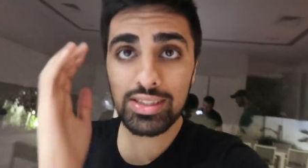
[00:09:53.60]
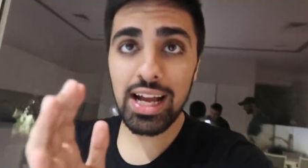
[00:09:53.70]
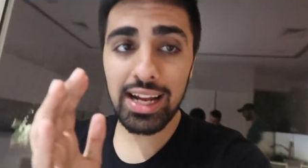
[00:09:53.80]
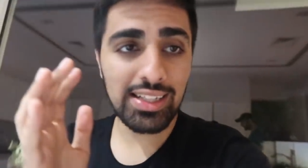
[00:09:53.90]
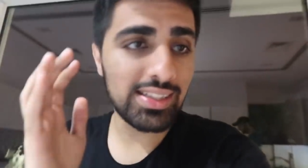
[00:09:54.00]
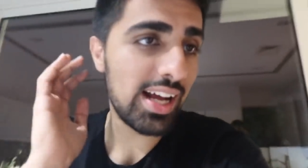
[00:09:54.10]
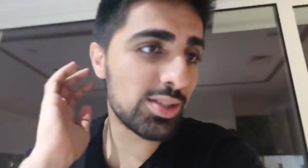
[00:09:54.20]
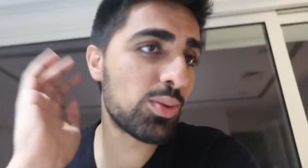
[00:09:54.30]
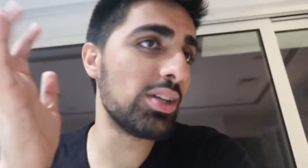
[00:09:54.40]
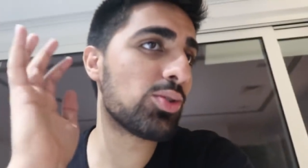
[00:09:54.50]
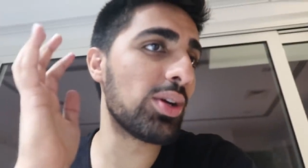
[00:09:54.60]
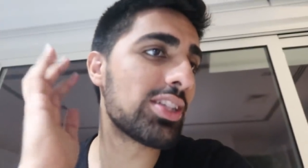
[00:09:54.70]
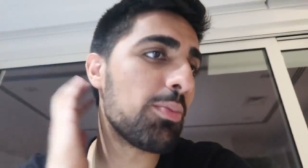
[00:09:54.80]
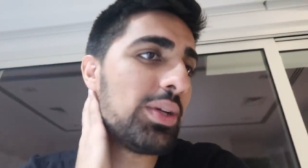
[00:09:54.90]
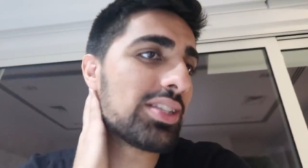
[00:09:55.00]
We're at Saigon's house. We're enjoying
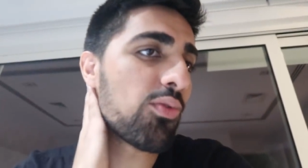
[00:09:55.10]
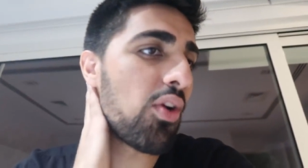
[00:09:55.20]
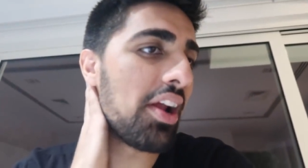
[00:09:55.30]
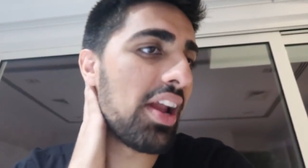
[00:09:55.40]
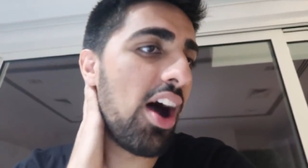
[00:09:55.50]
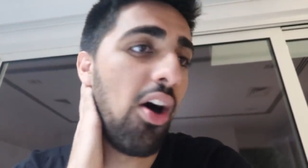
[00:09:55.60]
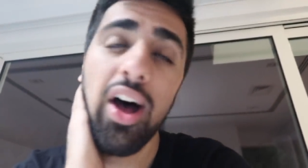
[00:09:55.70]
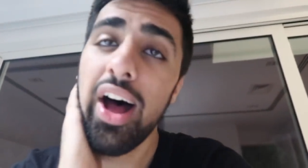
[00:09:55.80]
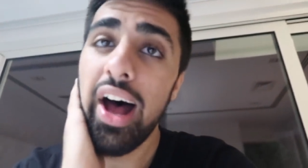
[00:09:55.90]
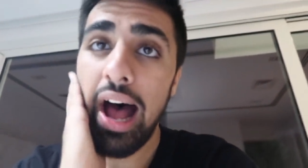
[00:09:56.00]
some pizza right now.